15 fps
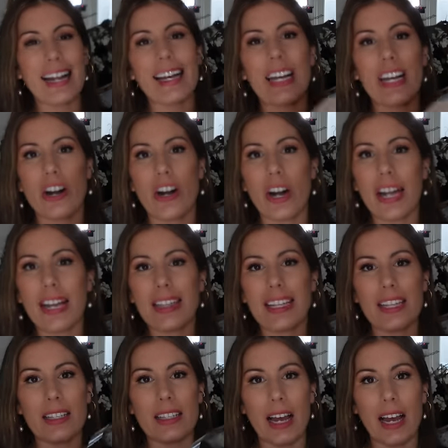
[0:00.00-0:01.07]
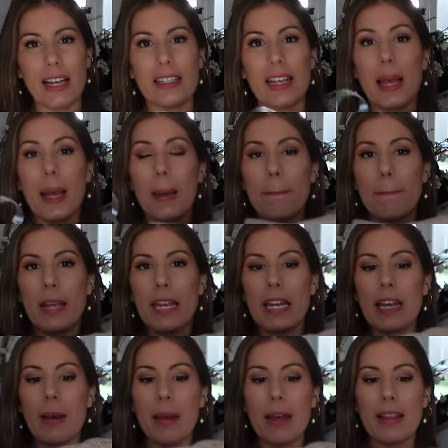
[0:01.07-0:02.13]
it here in the size
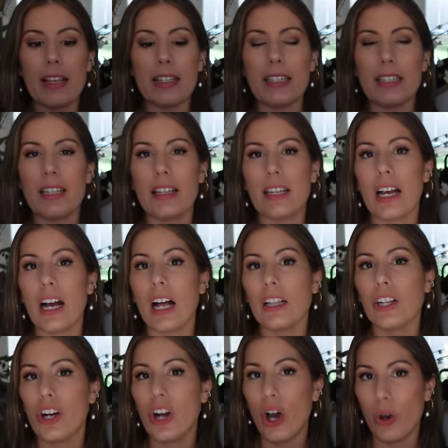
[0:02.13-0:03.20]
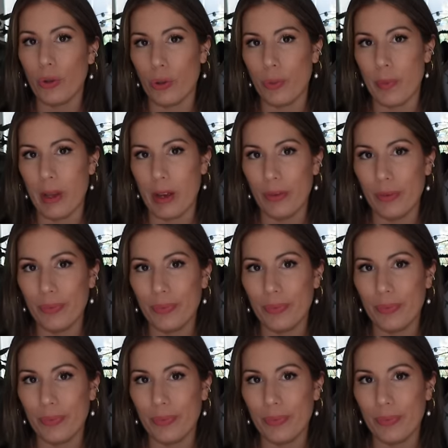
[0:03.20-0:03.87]
medium, and this is in the color oatmeal.